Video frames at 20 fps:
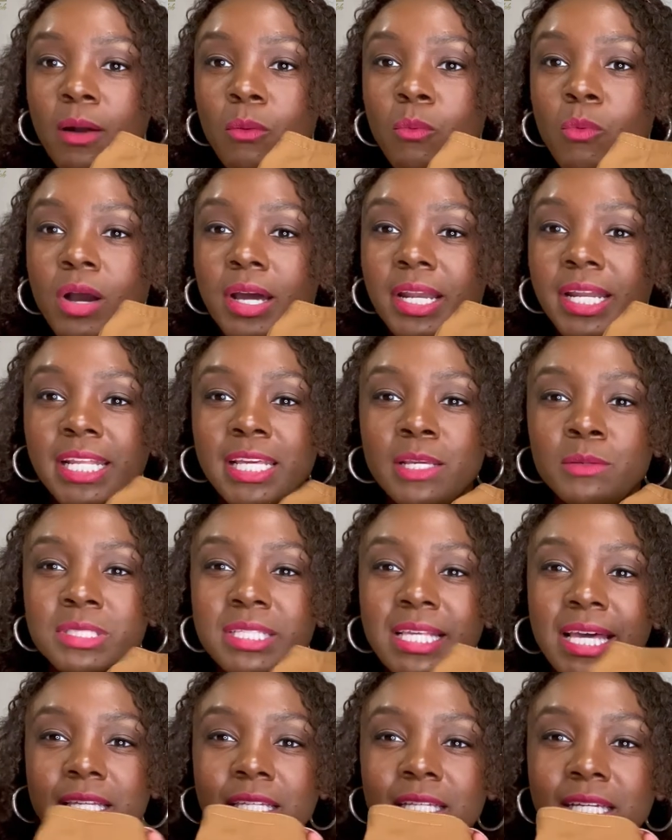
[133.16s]
wanted. He was
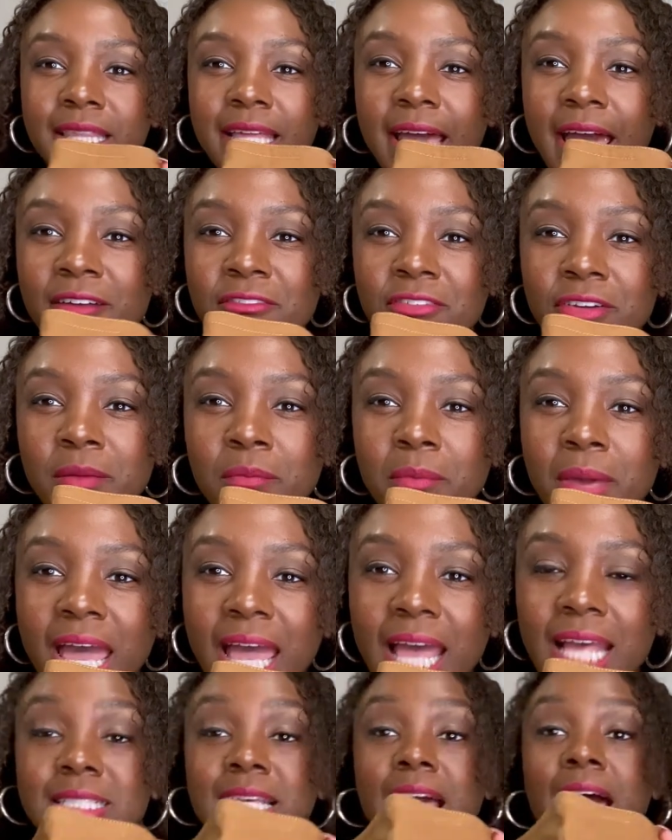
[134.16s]
like, look at the African
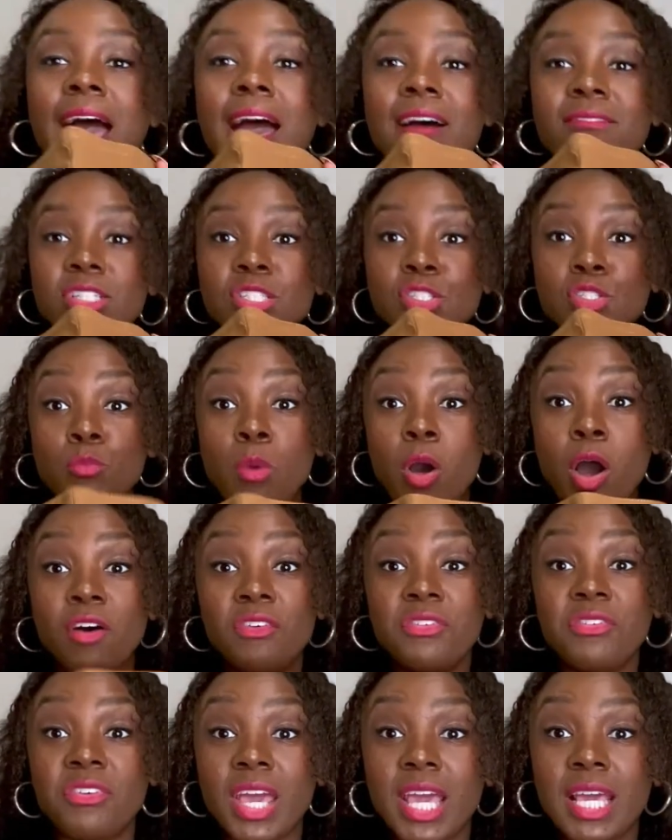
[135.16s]
mask. I have a small
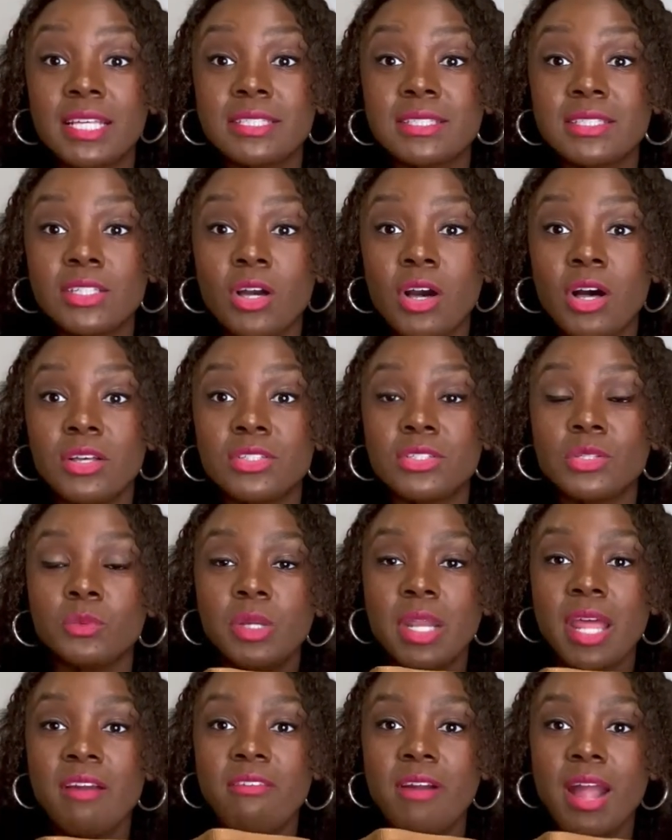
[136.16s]
face, y'all. So
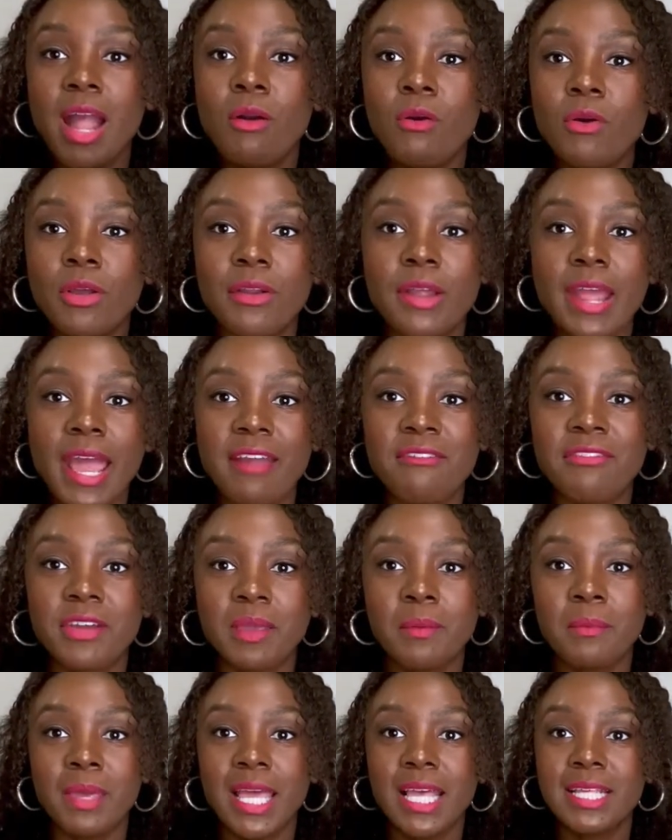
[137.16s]
whenever I order
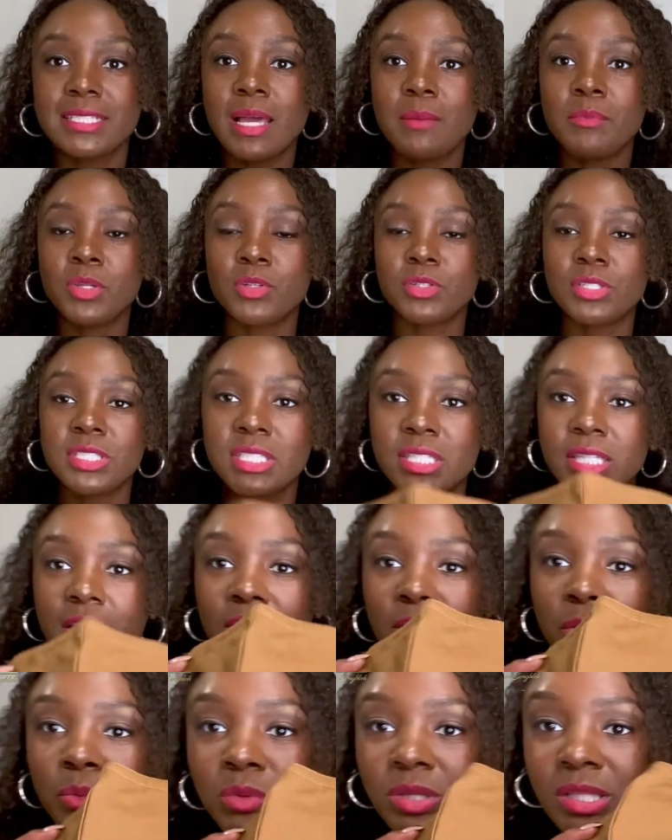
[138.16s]
African masks, I'm noticing that
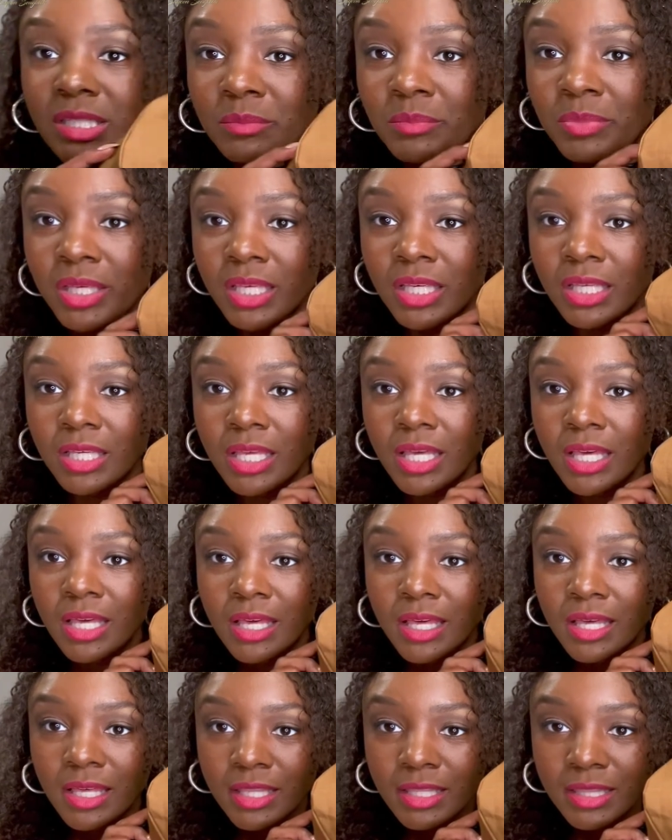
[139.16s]
they're really big.
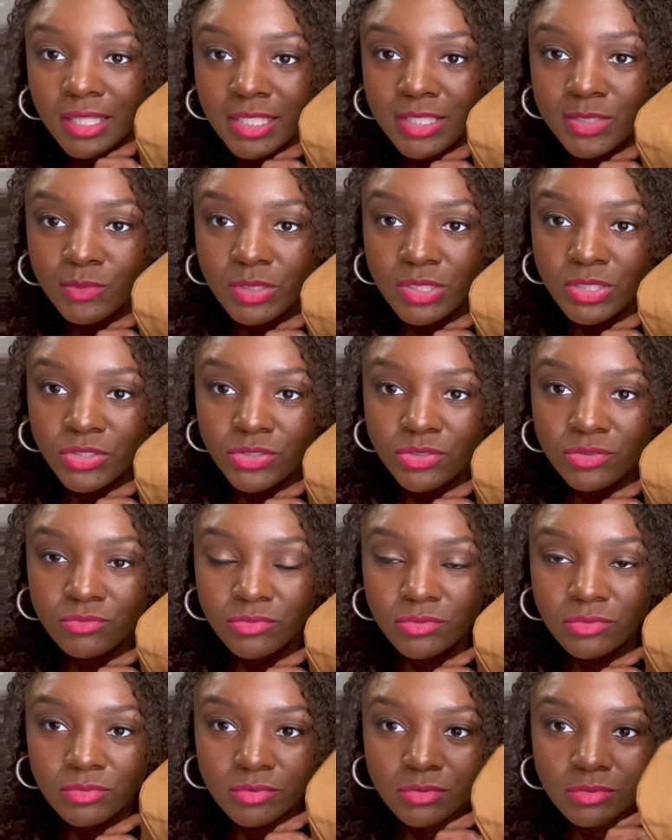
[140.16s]
This one's
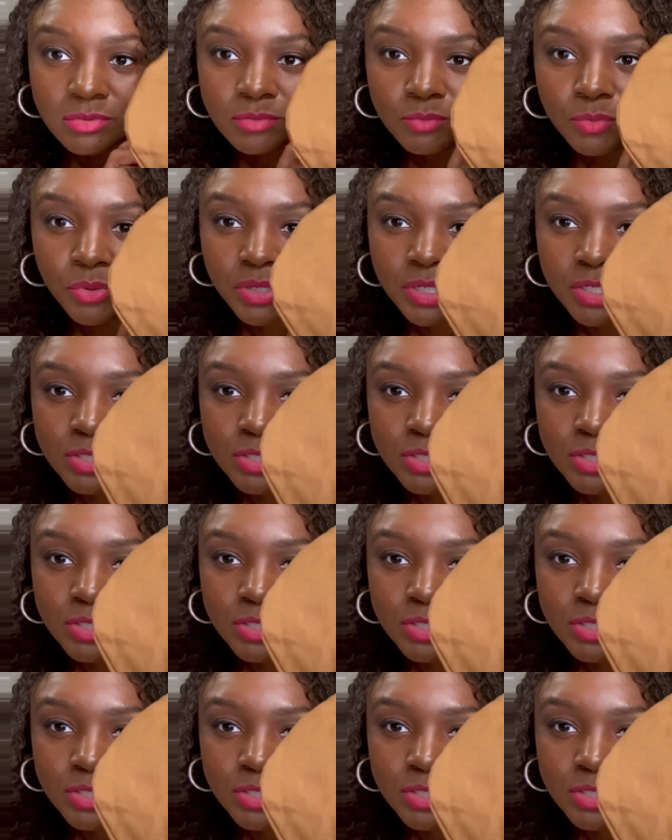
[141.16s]
pretty